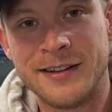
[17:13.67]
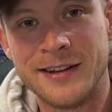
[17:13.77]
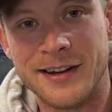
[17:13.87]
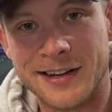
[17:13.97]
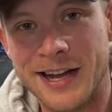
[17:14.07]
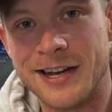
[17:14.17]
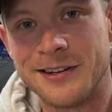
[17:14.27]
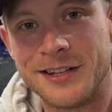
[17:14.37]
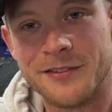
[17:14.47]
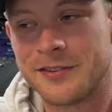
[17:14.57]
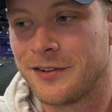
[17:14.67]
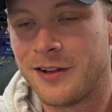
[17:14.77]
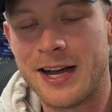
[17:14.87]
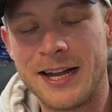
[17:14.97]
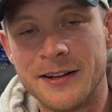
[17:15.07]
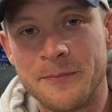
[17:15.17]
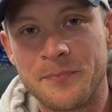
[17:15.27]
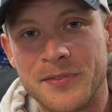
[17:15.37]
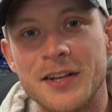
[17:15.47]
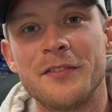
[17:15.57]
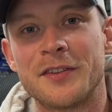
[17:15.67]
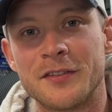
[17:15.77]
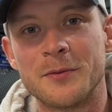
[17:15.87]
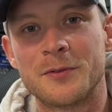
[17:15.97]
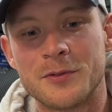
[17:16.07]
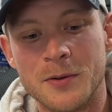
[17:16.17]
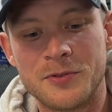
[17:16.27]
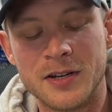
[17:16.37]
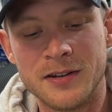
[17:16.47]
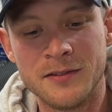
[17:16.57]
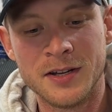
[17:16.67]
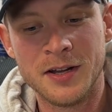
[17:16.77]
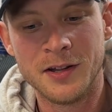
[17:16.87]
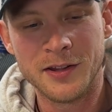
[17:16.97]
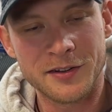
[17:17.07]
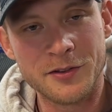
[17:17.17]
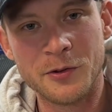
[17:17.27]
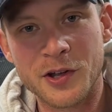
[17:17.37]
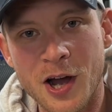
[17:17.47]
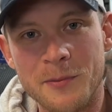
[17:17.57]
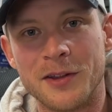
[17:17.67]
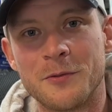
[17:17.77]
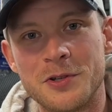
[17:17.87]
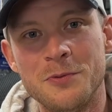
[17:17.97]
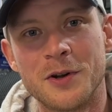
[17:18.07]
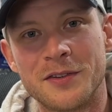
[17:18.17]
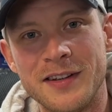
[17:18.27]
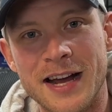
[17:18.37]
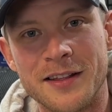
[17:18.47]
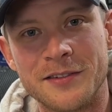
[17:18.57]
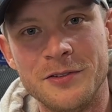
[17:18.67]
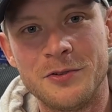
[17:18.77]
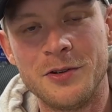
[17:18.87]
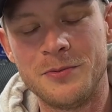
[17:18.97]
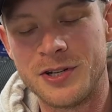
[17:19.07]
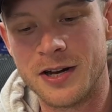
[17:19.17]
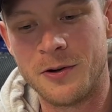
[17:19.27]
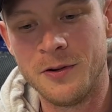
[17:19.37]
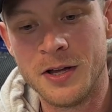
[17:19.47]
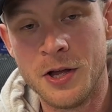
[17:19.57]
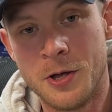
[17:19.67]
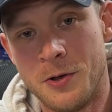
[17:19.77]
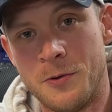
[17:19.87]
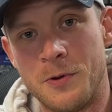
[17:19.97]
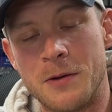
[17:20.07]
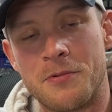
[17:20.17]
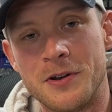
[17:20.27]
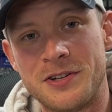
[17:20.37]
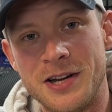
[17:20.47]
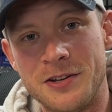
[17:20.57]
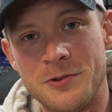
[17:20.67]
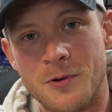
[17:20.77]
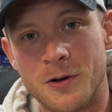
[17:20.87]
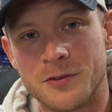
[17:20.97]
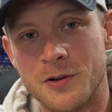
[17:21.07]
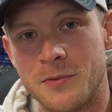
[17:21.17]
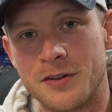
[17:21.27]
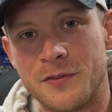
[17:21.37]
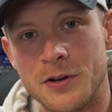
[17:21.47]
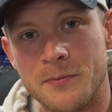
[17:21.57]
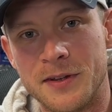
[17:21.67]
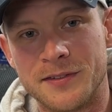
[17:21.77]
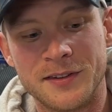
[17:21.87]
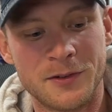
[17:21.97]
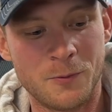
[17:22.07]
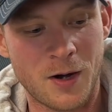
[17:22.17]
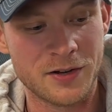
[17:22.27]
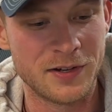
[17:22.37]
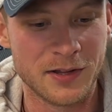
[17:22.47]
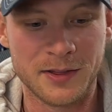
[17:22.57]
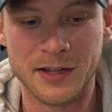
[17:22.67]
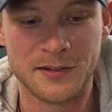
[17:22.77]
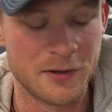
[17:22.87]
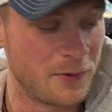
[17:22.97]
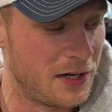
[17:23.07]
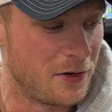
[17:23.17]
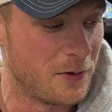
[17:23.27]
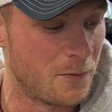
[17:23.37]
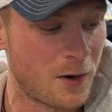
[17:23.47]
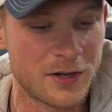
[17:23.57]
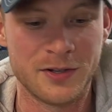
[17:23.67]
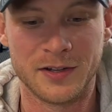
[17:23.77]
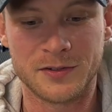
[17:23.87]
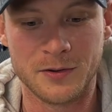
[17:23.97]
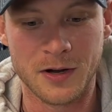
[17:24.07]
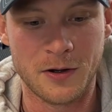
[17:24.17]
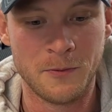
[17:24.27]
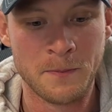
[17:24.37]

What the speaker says: again, give us a like, give us a subscription. Let us know in the comments what you want to see out of this YouTube channel. We appreciate you all so much for your business and watching the things that we do and watching us grow.